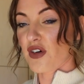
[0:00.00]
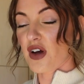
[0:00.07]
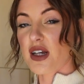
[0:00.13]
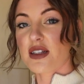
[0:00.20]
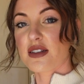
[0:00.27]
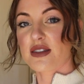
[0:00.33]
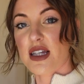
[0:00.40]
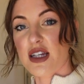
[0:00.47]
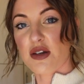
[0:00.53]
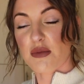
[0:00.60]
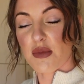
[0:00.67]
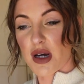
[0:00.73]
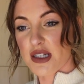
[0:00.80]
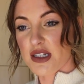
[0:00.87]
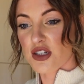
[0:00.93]
fine. They don't
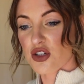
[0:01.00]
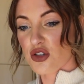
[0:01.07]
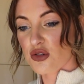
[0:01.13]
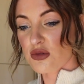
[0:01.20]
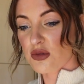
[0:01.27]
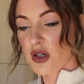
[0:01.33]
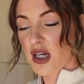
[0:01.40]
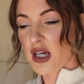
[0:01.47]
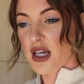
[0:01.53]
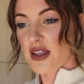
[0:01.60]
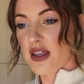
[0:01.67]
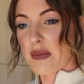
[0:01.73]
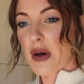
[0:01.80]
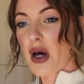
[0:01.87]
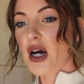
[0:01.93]
mind at all.
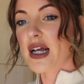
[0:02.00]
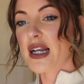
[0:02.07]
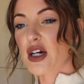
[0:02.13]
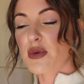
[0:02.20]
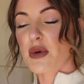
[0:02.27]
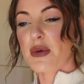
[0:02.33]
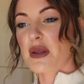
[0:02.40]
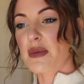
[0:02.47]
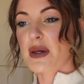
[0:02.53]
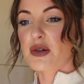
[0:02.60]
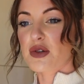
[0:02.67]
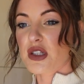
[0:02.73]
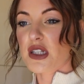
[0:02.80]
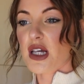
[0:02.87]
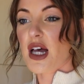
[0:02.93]
They bark a little bit when the
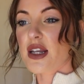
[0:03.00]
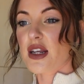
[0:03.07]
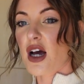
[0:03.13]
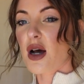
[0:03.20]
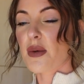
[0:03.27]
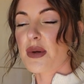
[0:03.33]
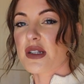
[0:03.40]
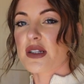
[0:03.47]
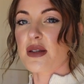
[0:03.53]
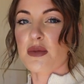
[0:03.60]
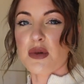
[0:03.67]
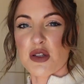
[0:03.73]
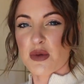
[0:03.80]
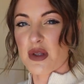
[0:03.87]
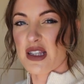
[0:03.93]
builders turn up and
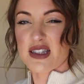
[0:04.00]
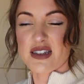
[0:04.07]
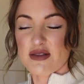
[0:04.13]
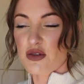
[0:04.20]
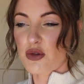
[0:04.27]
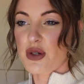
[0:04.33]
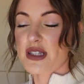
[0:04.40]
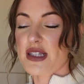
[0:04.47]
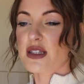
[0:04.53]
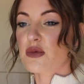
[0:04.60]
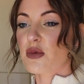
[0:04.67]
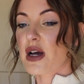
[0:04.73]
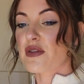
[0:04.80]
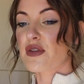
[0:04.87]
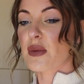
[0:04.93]
sometimes when there's noises and
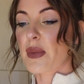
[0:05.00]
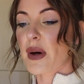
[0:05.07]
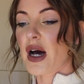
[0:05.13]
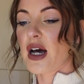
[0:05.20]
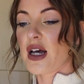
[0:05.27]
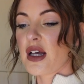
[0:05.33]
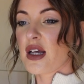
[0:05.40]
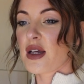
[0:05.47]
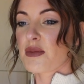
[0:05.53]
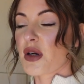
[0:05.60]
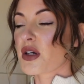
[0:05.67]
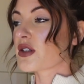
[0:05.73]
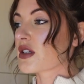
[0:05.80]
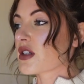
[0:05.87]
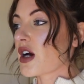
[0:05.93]
whatever, but
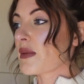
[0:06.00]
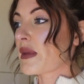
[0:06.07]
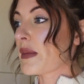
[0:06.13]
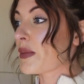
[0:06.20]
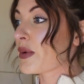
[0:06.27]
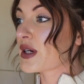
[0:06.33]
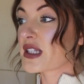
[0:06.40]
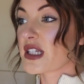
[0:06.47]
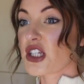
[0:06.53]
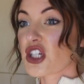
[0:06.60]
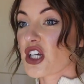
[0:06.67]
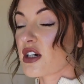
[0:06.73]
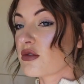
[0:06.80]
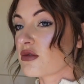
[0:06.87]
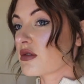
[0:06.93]
most of the time they're pretty
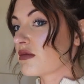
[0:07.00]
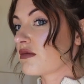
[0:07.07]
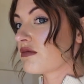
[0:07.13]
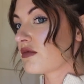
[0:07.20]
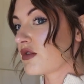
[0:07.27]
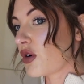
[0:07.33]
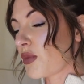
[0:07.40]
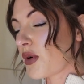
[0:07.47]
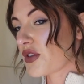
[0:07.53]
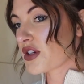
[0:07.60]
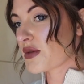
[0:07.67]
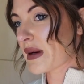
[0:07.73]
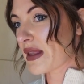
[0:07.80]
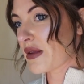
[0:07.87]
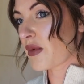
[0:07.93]
chilled and not bothered
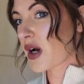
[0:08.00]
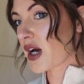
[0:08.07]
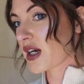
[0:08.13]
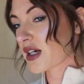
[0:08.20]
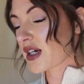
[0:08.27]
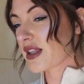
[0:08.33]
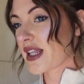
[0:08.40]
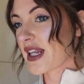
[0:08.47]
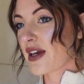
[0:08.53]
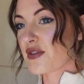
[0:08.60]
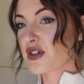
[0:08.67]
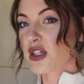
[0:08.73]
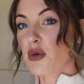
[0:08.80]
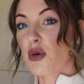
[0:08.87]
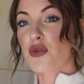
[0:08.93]
about the work. And then
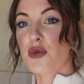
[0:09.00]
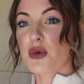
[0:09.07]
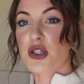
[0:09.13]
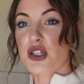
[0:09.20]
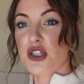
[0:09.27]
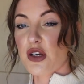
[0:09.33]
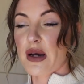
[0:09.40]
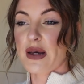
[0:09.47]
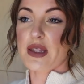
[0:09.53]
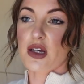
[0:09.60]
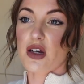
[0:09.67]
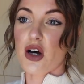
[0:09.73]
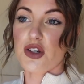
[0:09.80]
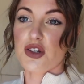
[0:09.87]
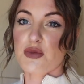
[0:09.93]
every so often we just go out in the
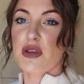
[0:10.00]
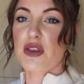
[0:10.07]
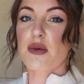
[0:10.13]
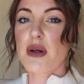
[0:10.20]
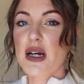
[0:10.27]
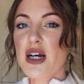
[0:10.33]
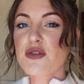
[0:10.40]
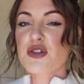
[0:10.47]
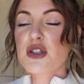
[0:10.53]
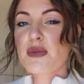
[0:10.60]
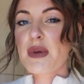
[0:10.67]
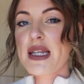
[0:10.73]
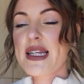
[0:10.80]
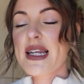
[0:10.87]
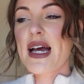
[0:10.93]
garden with them like I've just been